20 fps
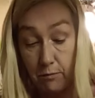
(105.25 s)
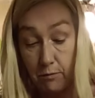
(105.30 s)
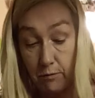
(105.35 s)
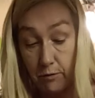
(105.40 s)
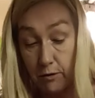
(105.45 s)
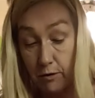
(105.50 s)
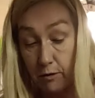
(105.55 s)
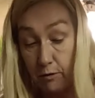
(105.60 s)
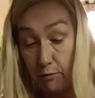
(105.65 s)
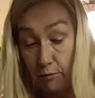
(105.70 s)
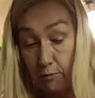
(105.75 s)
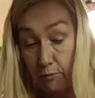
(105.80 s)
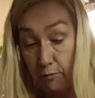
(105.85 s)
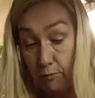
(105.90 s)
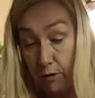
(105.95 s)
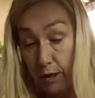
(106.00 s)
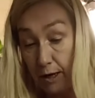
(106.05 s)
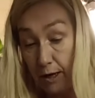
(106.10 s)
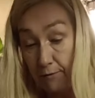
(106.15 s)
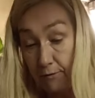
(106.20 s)
So we're
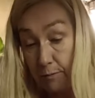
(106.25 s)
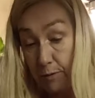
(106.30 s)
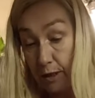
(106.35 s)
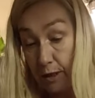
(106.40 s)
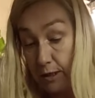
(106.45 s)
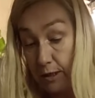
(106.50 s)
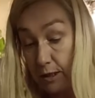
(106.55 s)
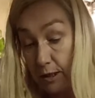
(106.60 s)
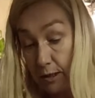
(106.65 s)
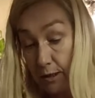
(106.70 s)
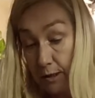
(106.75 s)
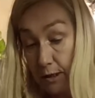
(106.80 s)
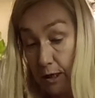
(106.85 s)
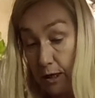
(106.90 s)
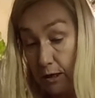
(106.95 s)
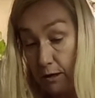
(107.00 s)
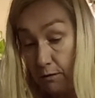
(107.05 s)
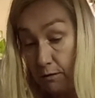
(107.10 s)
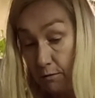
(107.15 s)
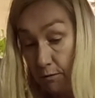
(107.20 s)
having a pizza instead,